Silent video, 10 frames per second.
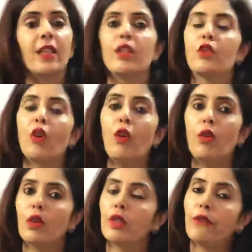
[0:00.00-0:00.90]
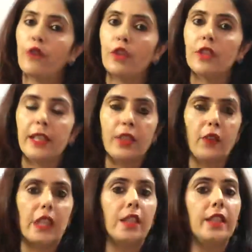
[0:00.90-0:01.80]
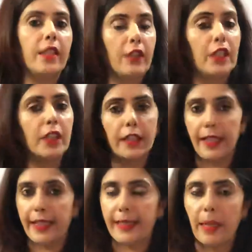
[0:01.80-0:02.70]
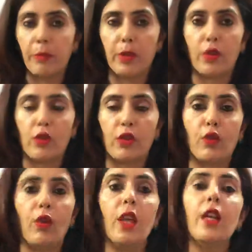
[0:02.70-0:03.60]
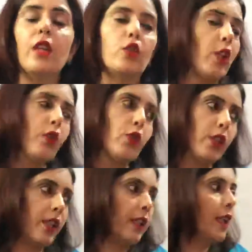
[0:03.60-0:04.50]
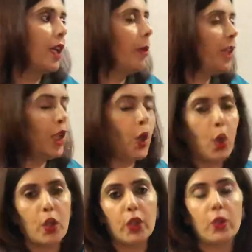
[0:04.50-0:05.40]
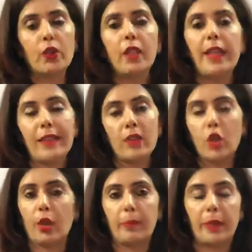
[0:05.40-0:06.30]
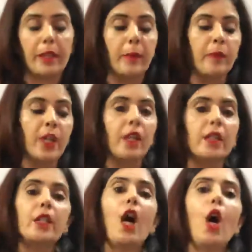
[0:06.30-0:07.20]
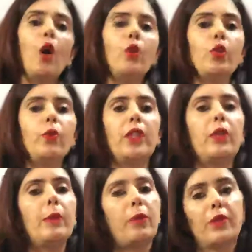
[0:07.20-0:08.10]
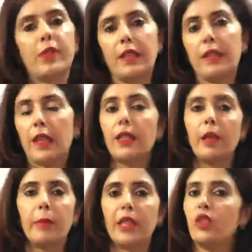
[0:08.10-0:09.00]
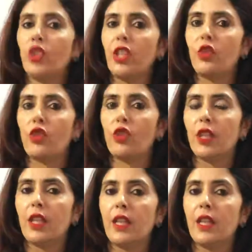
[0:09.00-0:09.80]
So the four things we learn, and we learn the examples also. So now today, coming on to the next topic, that how do we represent a chemical change?